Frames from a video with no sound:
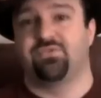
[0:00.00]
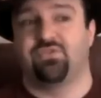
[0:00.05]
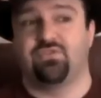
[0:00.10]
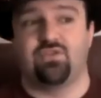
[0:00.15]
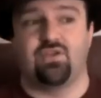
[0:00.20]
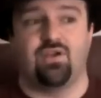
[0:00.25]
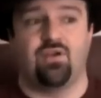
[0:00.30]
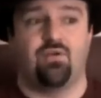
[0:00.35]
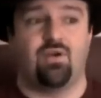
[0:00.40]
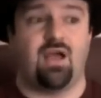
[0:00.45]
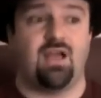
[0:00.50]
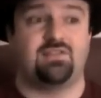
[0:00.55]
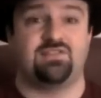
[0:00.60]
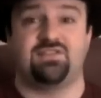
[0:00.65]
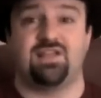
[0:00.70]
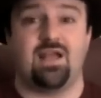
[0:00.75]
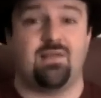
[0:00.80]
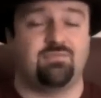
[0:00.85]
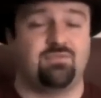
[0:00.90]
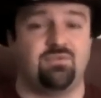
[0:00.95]
So I
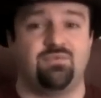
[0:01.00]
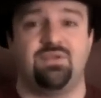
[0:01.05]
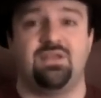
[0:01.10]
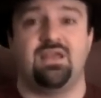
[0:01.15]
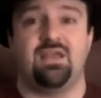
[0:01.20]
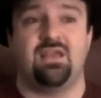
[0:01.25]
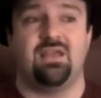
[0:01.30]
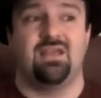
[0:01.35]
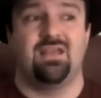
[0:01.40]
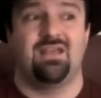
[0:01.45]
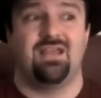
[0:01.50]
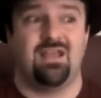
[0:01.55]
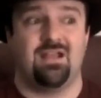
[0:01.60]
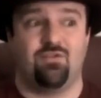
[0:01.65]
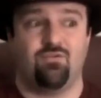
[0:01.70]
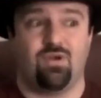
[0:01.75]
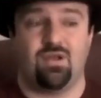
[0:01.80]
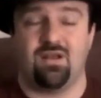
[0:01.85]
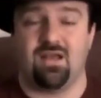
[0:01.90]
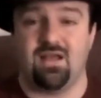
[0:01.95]
stopped doing it,
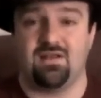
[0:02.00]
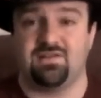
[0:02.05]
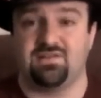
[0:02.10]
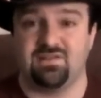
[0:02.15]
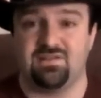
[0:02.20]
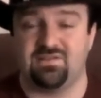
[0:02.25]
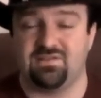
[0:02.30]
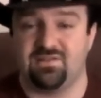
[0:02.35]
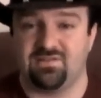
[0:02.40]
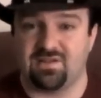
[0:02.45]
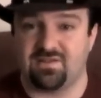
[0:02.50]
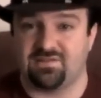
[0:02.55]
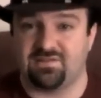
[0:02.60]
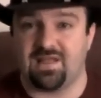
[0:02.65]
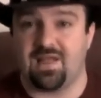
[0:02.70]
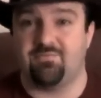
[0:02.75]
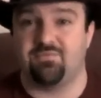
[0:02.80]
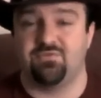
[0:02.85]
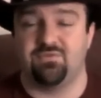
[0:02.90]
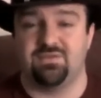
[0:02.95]
and quite honestly, since I
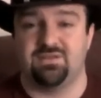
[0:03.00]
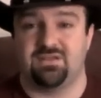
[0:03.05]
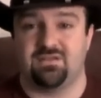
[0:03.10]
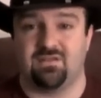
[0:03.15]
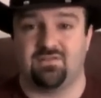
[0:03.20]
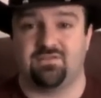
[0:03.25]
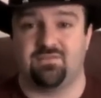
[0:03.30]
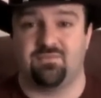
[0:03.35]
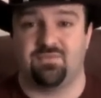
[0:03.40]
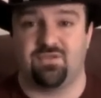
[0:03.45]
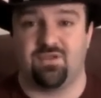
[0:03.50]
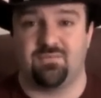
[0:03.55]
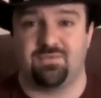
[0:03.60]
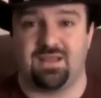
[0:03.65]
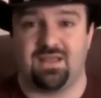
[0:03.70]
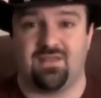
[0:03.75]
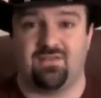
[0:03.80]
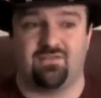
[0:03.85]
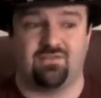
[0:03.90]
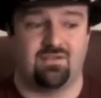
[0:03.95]
stopped doing the custom
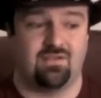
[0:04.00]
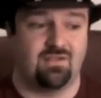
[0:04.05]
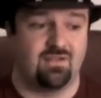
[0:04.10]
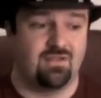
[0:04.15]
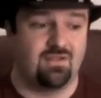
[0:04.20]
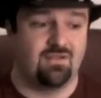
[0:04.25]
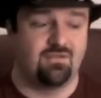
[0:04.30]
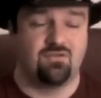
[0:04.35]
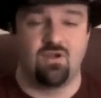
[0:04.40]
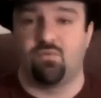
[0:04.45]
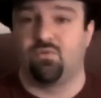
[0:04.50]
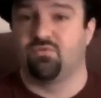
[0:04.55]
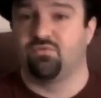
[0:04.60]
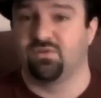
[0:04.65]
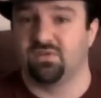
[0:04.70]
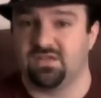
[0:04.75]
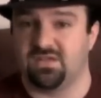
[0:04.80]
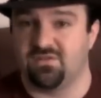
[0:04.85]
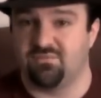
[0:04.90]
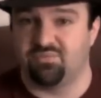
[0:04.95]
thumbnails no one
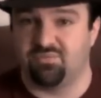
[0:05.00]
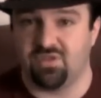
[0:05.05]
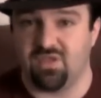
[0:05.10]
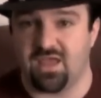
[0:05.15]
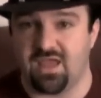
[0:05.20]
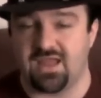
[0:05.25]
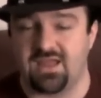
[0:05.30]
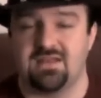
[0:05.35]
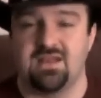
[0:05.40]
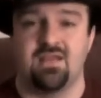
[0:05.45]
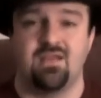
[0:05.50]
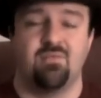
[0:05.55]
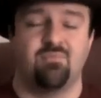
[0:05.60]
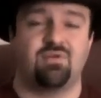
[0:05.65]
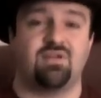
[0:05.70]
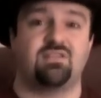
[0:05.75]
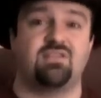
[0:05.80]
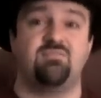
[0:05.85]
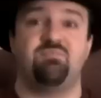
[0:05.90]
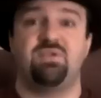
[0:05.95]
really complained.
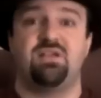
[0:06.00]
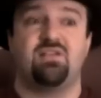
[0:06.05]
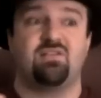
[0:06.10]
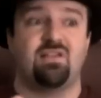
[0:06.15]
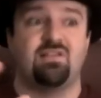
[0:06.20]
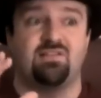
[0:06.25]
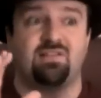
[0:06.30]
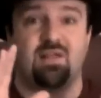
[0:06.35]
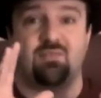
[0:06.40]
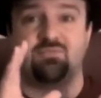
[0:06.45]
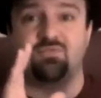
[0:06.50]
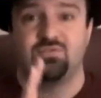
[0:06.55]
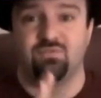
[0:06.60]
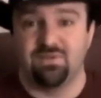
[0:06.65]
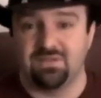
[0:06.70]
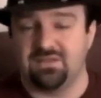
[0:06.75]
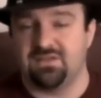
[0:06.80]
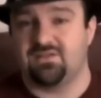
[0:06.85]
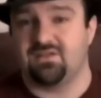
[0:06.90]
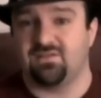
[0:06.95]
But I think because I stopped
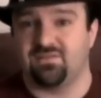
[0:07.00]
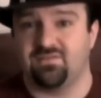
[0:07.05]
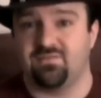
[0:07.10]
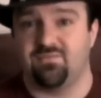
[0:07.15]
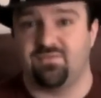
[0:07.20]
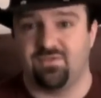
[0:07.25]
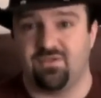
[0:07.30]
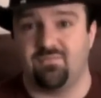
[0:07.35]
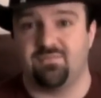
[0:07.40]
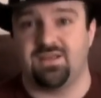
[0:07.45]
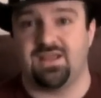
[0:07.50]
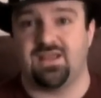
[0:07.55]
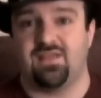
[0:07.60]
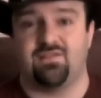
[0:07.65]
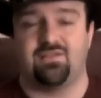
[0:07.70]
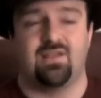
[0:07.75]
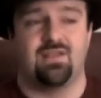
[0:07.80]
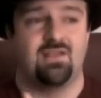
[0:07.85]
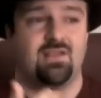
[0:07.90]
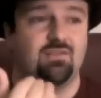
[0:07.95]
doing the custom
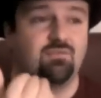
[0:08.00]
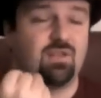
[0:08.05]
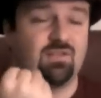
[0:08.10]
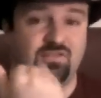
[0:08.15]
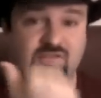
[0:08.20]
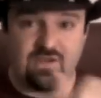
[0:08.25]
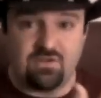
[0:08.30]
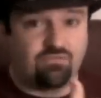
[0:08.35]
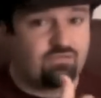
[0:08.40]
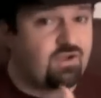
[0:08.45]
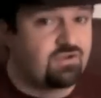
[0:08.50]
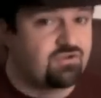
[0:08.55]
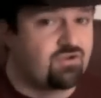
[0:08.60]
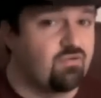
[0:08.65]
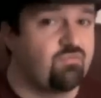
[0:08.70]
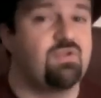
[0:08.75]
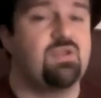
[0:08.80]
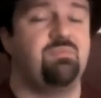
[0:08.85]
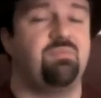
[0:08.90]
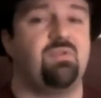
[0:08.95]
thumbnails that said
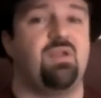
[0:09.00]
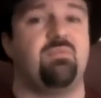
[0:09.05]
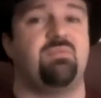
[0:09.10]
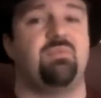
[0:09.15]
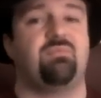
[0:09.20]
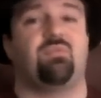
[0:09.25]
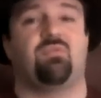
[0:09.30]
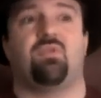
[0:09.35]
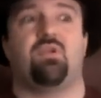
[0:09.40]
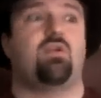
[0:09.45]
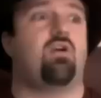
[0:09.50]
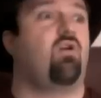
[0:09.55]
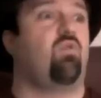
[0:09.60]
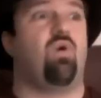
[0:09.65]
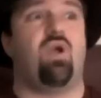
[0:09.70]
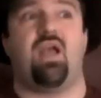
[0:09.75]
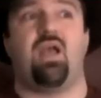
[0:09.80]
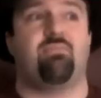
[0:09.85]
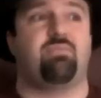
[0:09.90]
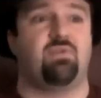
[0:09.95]
retro replay, people were like, oh,
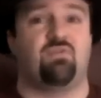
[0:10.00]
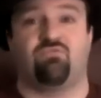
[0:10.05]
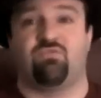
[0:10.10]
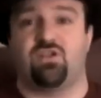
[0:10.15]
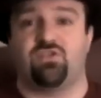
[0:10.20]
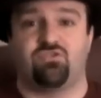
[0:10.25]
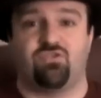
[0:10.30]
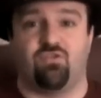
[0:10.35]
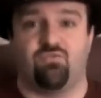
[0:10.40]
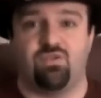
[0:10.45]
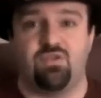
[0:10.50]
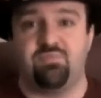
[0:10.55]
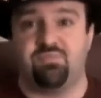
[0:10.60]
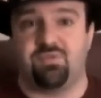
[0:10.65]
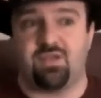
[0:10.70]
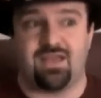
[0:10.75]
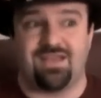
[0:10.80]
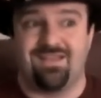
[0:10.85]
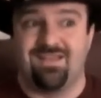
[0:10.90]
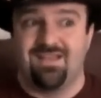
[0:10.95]
what happened to retro
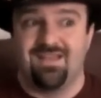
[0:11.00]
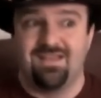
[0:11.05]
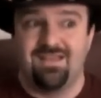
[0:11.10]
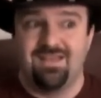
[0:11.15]
replay?